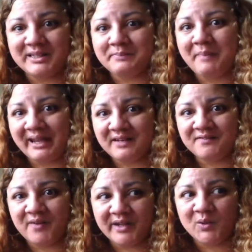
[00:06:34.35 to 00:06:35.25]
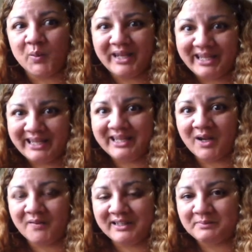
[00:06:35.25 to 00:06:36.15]
It's magnifying your
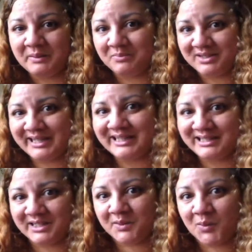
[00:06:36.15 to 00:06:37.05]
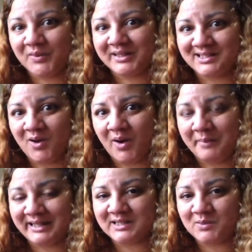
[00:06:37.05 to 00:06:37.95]
ego that's been protecting you all this
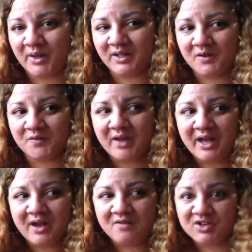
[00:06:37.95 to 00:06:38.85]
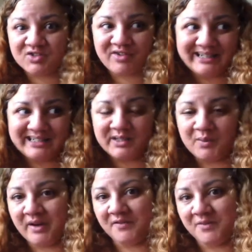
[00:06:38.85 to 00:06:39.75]
time, hence why you've retracted
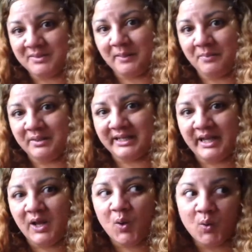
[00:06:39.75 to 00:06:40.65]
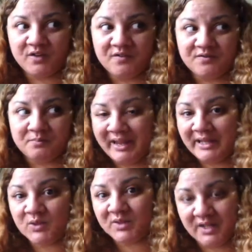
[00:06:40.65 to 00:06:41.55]
away from somebody or you've
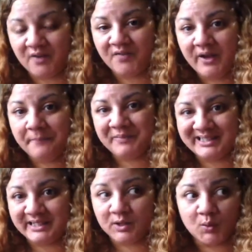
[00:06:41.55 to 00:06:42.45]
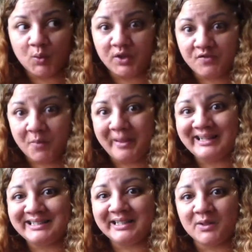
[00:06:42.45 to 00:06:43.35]
made yourself single or you've
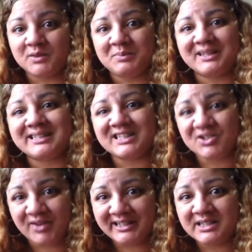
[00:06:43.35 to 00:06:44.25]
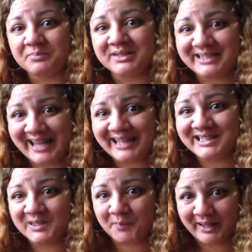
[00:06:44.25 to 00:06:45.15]
remained single, is because it's trying to
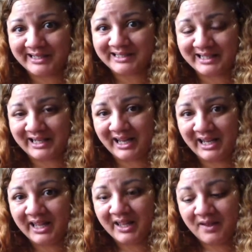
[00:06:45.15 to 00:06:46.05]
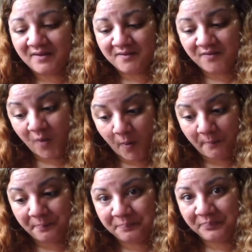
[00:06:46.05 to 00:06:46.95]
protect you basically
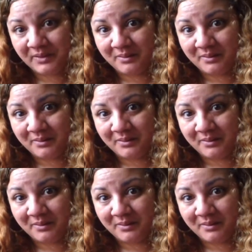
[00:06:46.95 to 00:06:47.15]
from